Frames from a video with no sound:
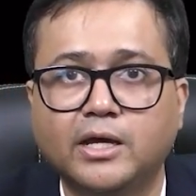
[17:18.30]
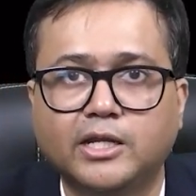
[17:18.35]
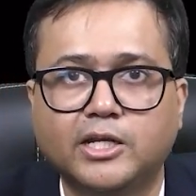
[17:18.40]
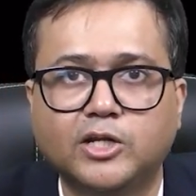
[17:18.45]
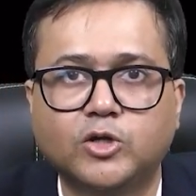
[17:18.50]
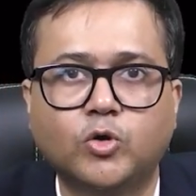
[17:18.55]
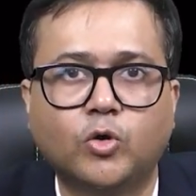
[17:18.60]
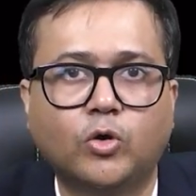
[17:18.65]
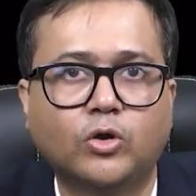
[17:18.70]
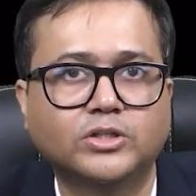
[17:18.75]

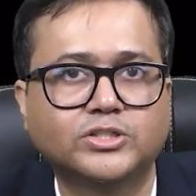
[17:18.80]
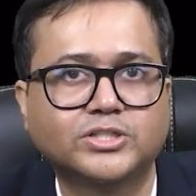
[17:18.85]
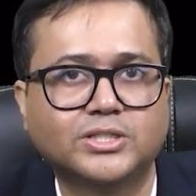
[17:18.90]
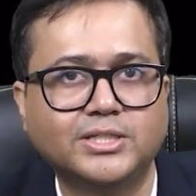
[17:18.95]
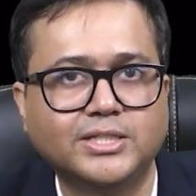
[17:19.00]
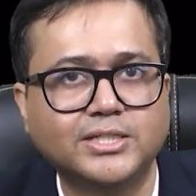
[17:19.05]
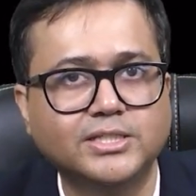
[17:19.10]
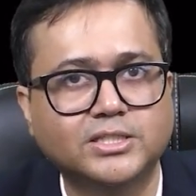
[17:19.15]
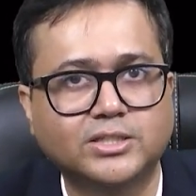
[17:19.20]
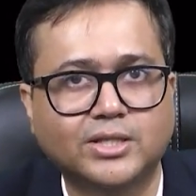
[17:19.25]
recalls
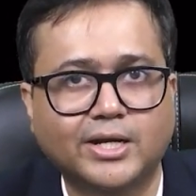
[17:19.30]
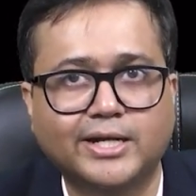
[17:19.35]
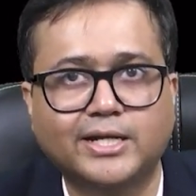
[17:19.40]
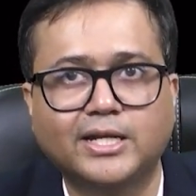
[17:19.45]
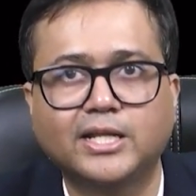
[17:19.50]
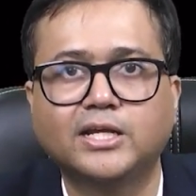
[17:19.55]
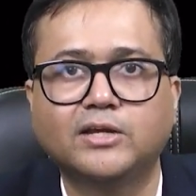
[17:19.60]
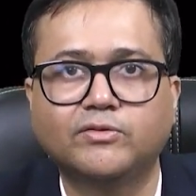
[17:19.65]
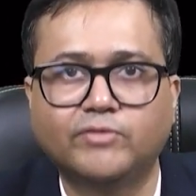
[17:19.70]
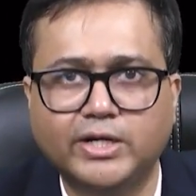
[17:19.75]
these
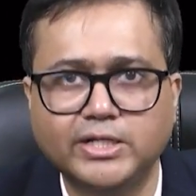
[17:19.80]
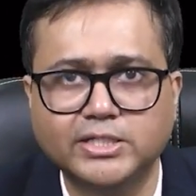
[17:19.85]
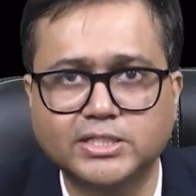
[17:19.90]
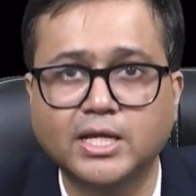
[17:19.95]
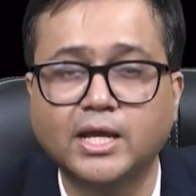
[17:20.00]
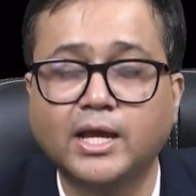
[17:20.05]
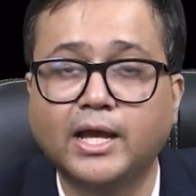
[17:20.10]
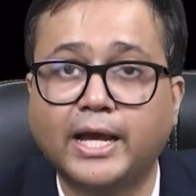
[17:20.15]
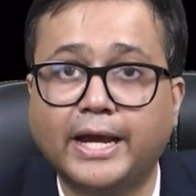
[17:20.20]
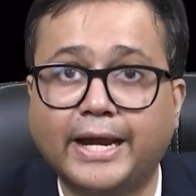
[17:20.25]
threatening events
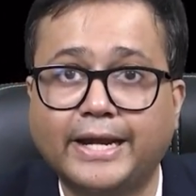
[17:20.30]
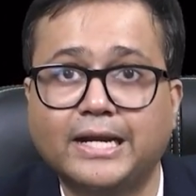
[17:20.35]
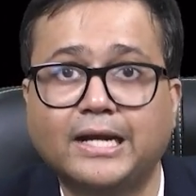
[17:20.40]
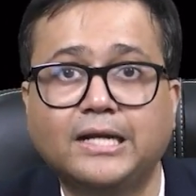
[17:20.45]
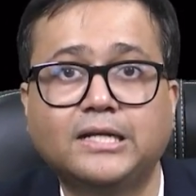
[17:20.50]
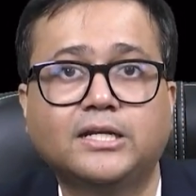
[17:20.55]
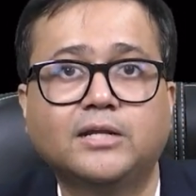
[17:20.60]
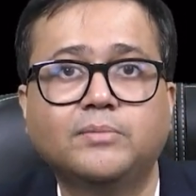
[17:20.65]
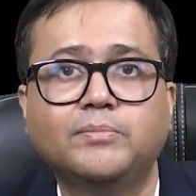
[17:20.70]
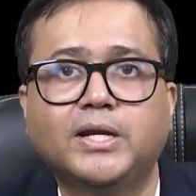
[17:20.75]
and
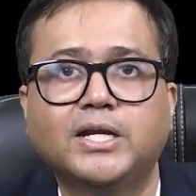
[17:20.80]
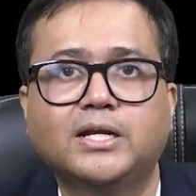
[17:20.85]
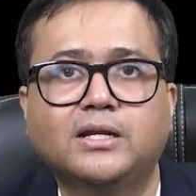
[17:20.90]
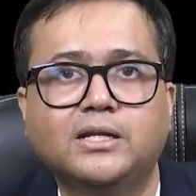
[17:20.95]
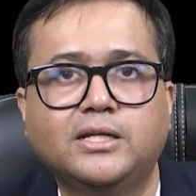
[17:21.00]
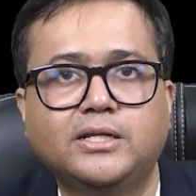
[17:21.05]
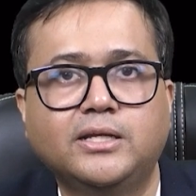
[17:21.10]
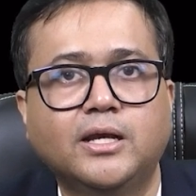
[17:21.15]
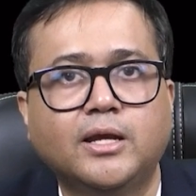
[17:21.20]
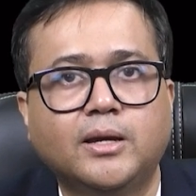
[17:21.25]

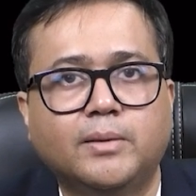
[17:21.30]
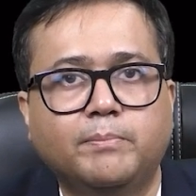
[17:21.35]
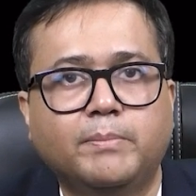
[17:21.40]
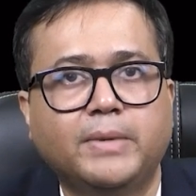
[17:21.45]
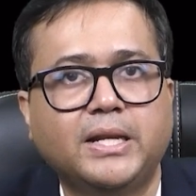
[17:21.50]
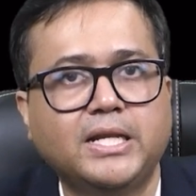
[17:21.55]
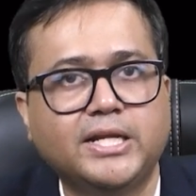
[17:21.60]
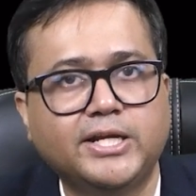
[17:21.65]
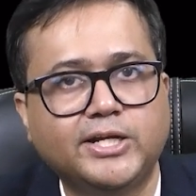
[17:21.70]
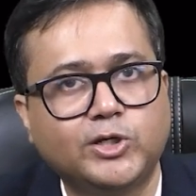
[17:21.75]
ultimately may
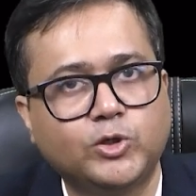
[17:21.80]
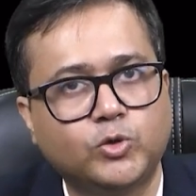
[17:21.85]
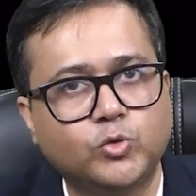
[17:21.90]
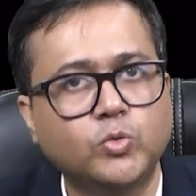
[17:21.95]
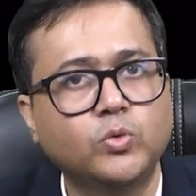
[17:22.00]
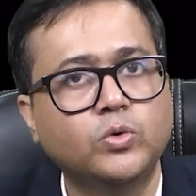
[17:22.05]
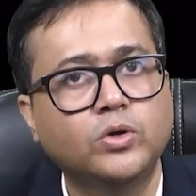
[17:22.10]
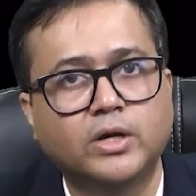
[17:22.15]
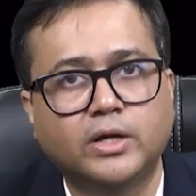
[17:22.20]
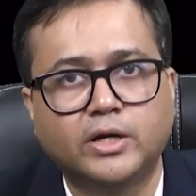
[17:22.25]
lead
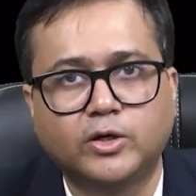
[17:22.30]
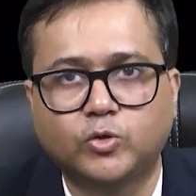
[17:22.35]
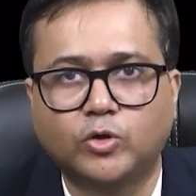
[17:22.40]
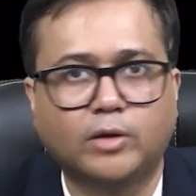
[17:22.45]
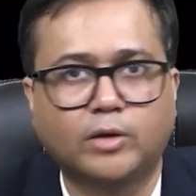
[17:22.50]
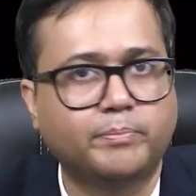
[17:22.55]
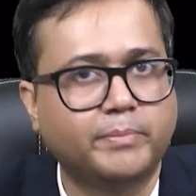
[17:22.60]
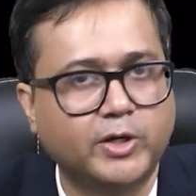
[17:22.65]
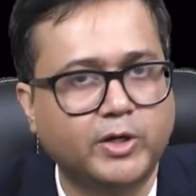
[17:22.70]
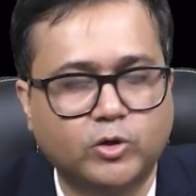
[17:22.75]
to
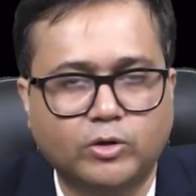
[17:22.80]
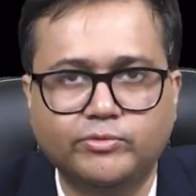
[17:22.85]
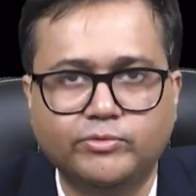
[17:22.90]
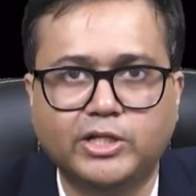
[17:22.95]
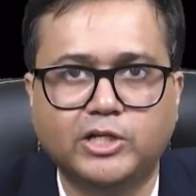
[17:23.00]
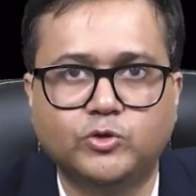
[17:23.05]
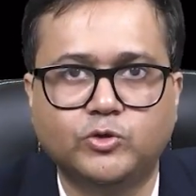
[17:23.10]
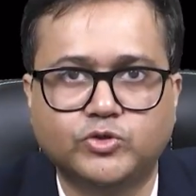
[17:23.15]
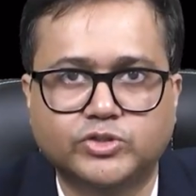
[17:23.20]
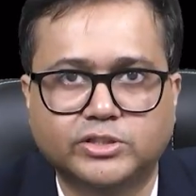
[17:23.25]
development of
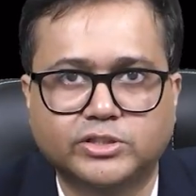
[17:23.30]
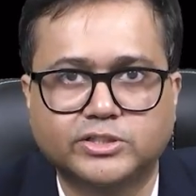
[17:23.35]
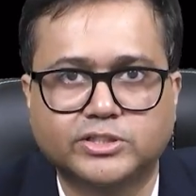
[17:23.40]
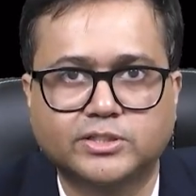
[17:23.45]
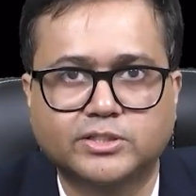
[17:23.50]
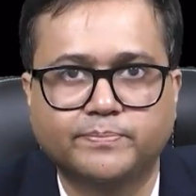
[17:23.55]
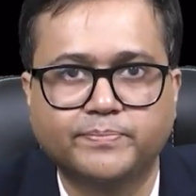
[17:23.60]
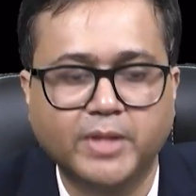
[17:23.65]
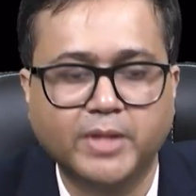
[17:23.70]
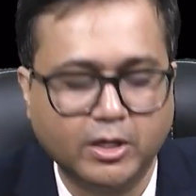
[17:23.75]

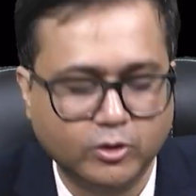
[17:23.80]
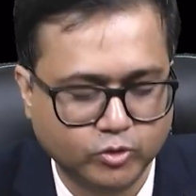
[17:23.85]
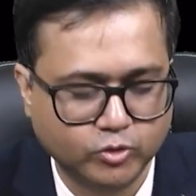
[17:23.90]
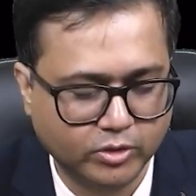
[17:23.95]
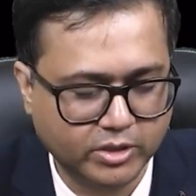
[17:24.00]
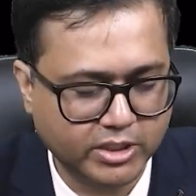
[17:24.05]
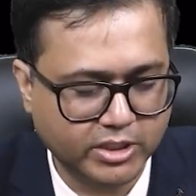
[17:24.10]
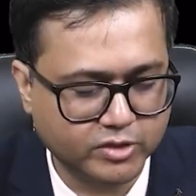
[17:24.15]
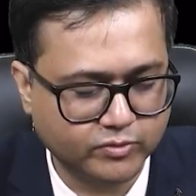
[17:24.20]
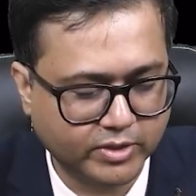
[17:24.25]
delusions so
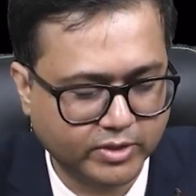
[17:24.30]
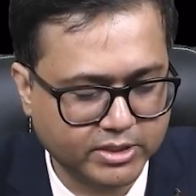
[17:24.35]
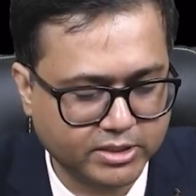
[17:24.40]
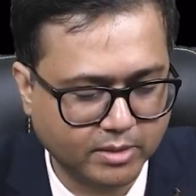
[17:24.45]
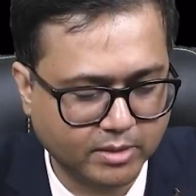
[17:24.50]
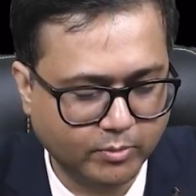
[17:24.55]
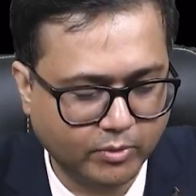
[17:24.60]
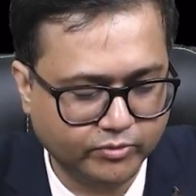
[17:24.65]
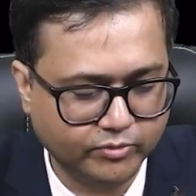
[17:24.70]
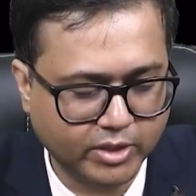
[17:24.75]
these were
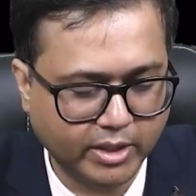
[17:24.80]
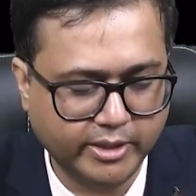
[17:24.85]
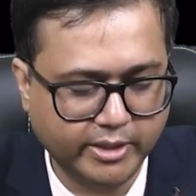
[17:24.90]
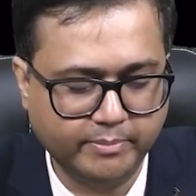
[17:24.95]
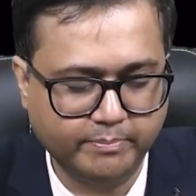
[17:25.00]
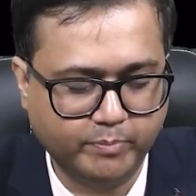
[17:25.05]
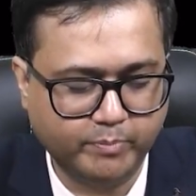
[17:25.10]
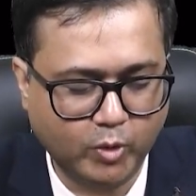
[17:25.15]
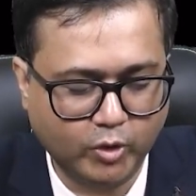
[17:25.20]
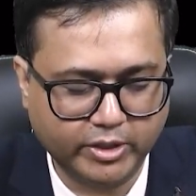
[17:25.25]
some of the
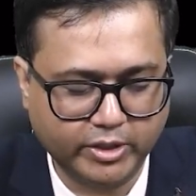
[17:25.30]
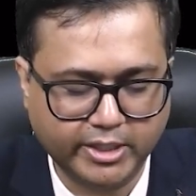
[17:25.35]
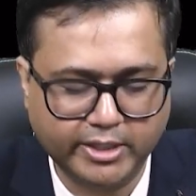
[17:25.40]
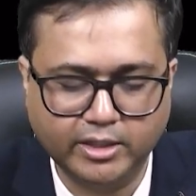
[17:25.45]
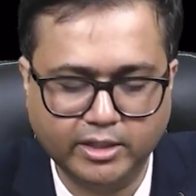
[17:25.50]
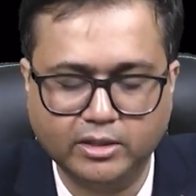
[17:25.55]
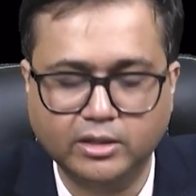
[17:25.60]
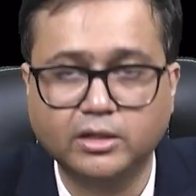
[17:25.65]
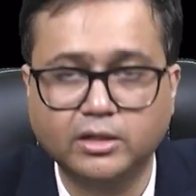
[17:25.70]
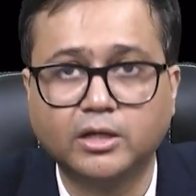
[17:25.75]
important